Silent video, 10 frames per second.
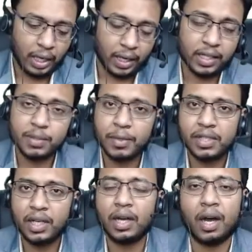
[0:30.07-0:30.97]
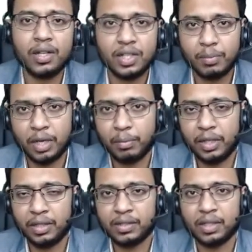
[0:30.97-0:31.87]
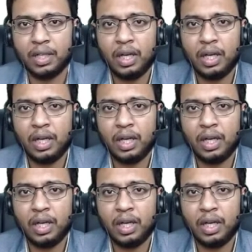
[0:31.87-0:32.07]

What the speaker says: and especially algebra means